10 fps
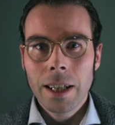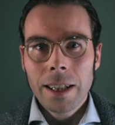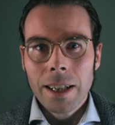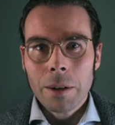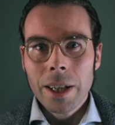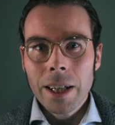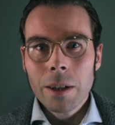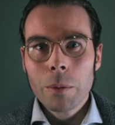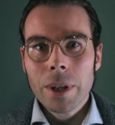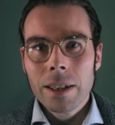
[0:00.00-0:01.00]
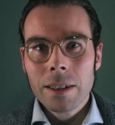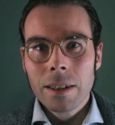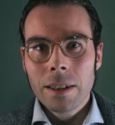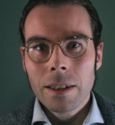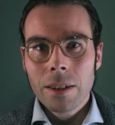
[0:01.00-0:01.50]
Now here we can
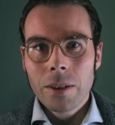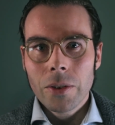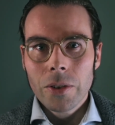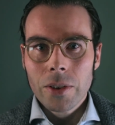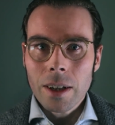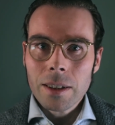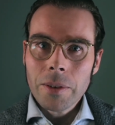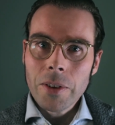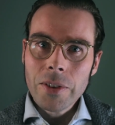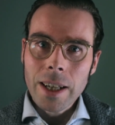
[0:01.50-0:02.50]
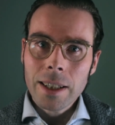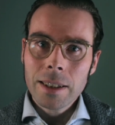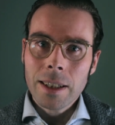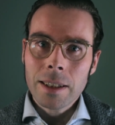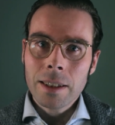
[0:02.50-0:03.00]
start understanding
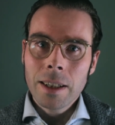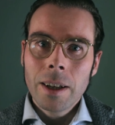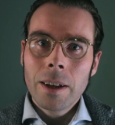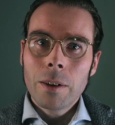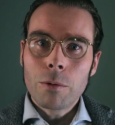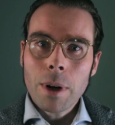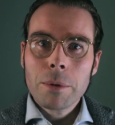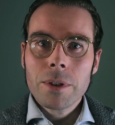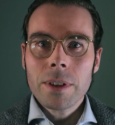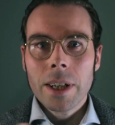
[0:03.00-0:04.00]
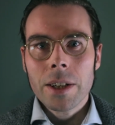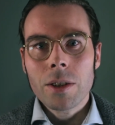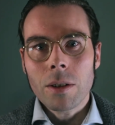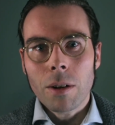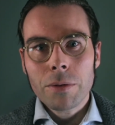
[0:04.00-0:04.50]
that
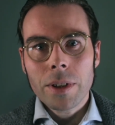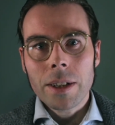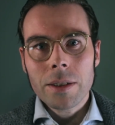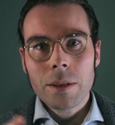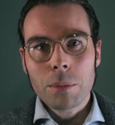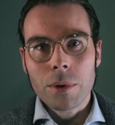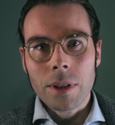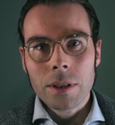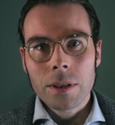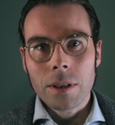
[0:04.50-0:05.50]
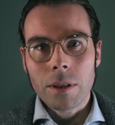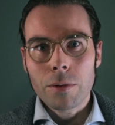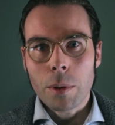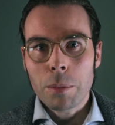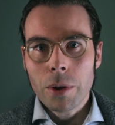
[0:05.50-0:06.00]
representation often is the product of
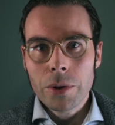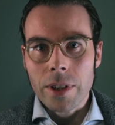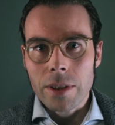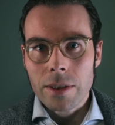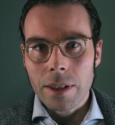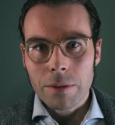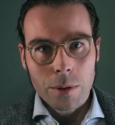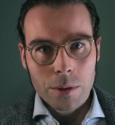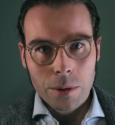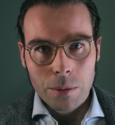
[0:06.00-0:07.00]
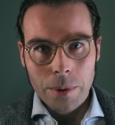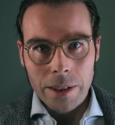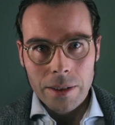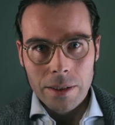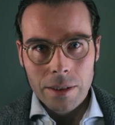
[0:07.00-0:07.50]
a process, if not
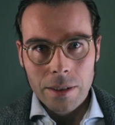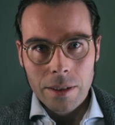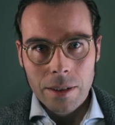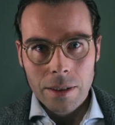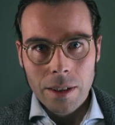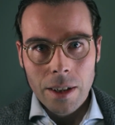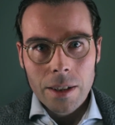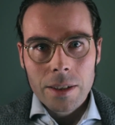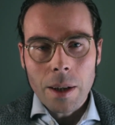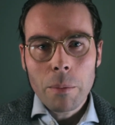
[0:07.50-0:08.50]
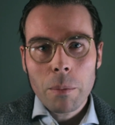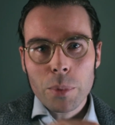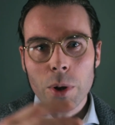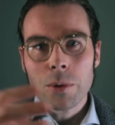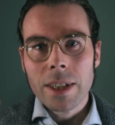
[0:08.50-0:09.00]
always. Some
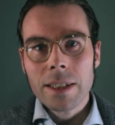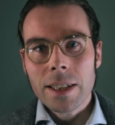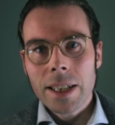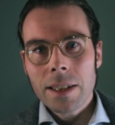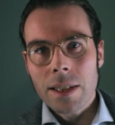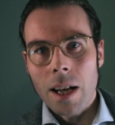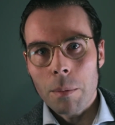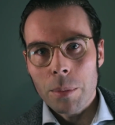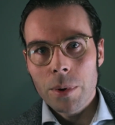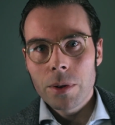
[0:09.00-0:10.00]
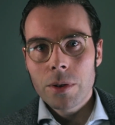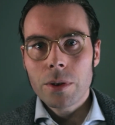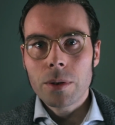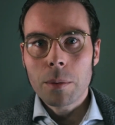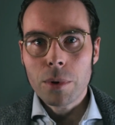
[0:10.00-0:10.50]
process leads up
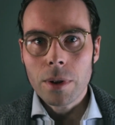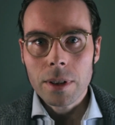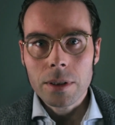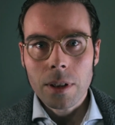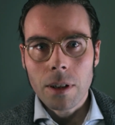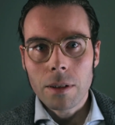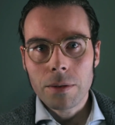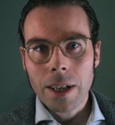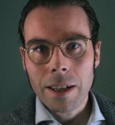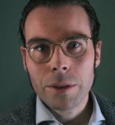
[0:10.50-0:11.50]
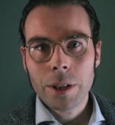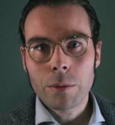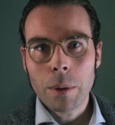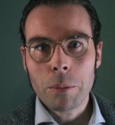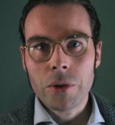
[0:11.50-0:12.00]
to the product of having a
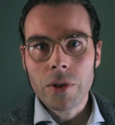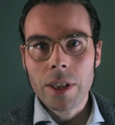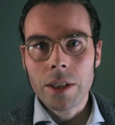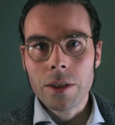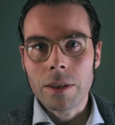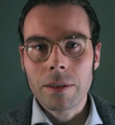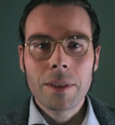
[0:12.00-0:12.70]
representation.